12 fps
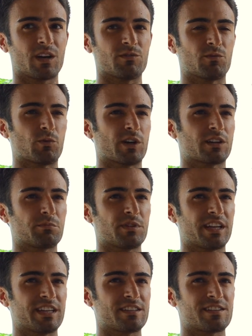of
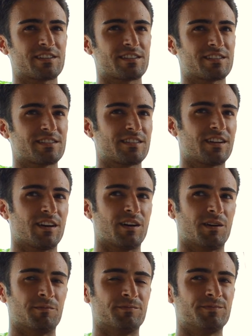workplace.
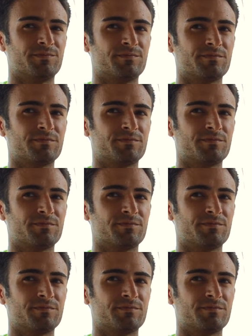Um,